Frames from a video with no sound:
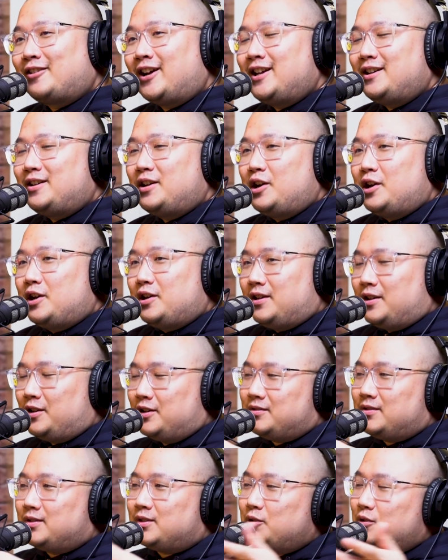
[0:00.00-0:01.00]
Right.
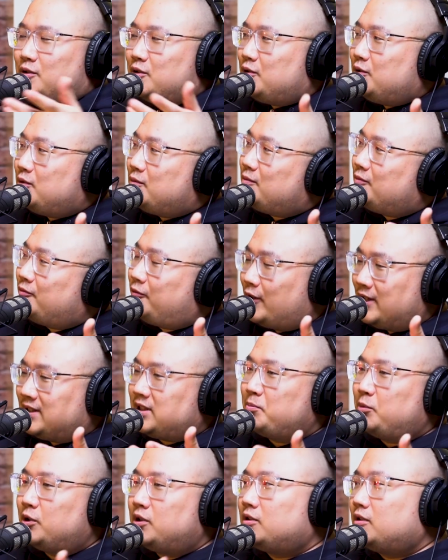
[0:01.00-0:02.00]
So for
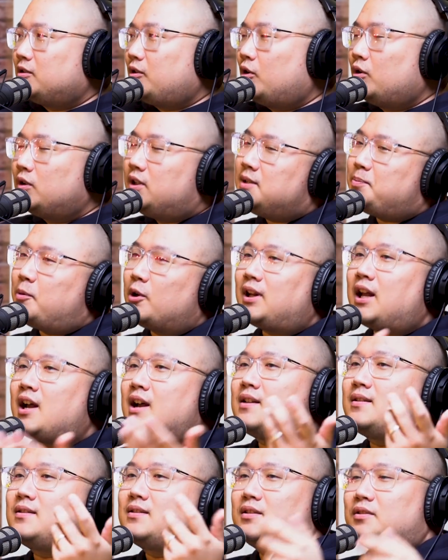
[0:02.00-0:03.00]
example, this
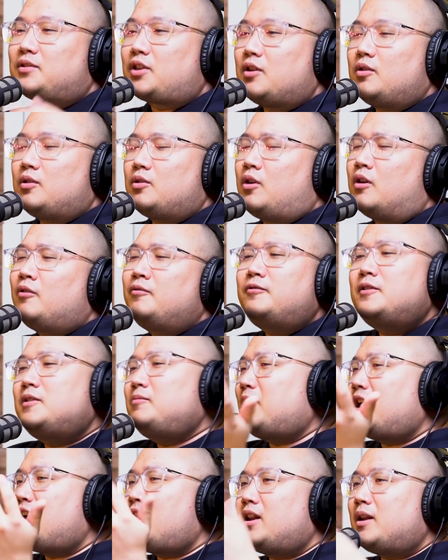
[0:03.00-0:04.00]
podcast.
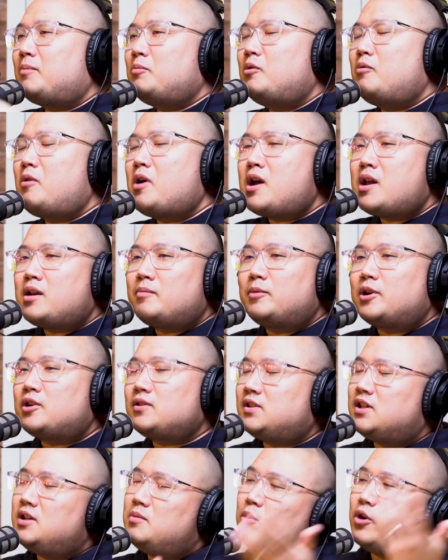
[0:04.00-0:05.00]
Confirm lah, number one,
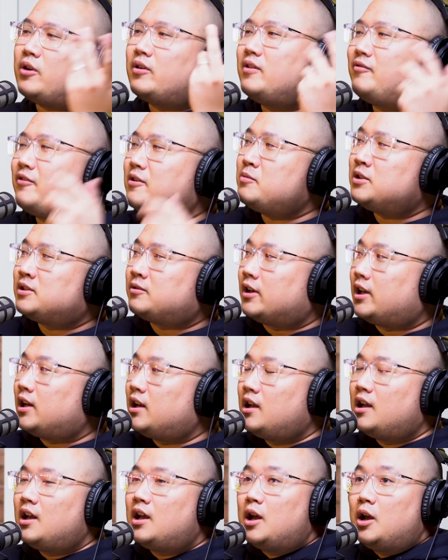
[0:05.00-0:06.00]
because Genie Boy already famous, what?
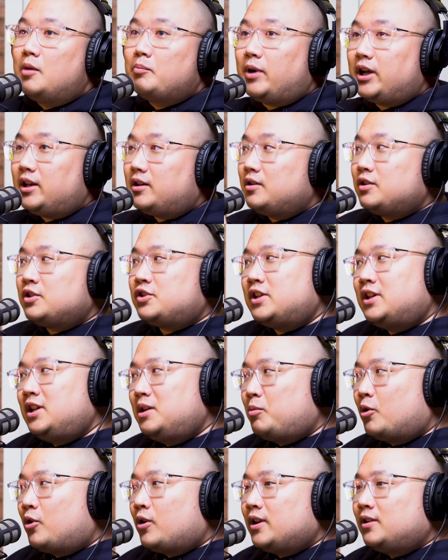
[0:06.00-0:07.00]
But
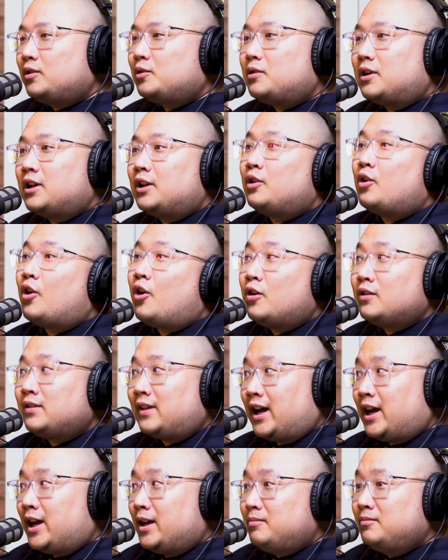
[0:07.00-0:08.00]
Genie Boy took a long
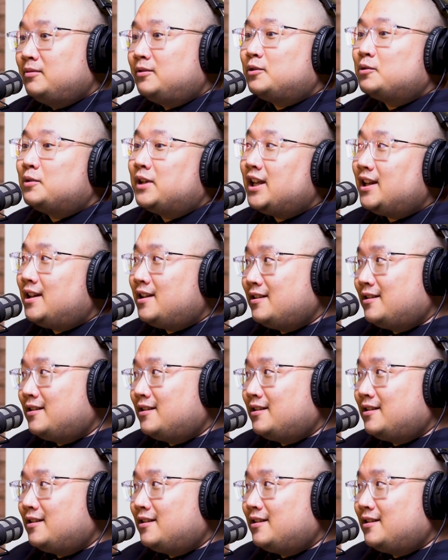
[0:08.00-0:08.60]
time to get